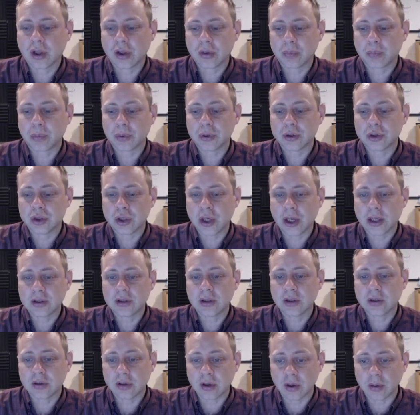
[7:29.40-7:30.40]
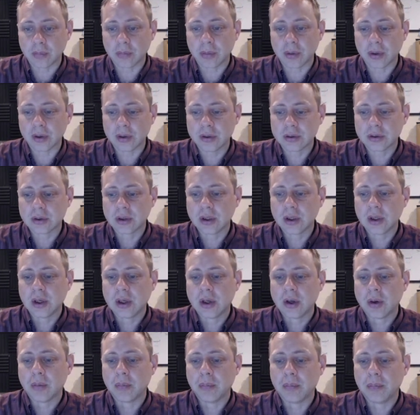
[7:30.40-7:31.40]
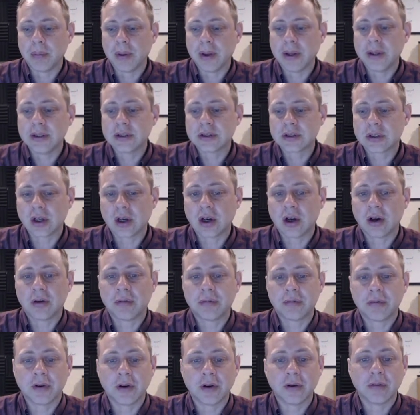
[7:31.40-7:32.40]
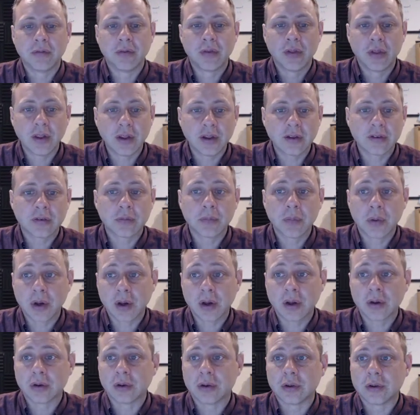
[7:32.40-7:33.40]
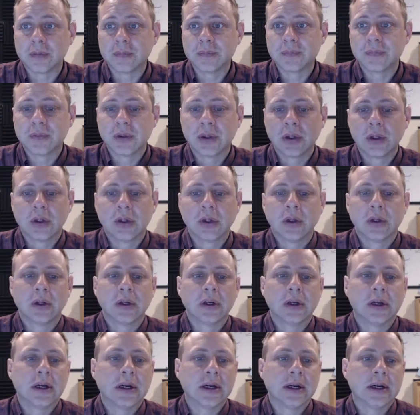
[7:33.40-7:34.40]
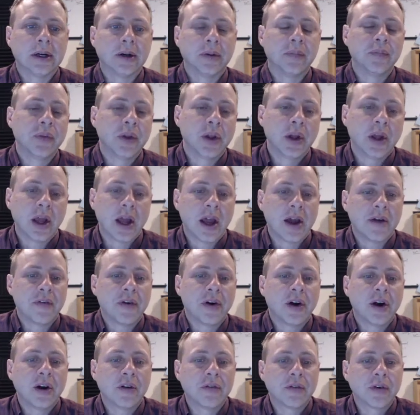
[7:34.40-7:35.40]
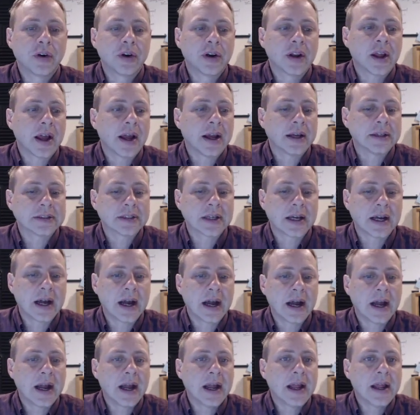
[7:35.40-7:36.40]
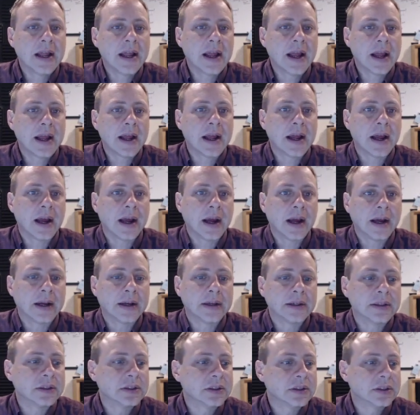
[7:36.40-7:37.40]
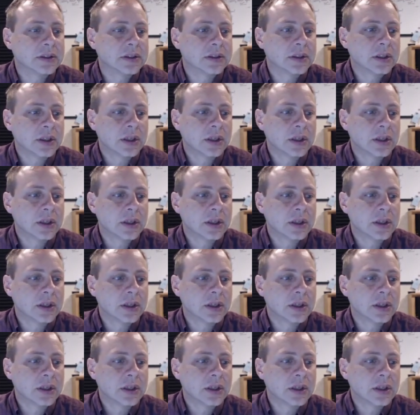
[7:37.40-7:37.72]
projected numbers based off of this model have hovered as high as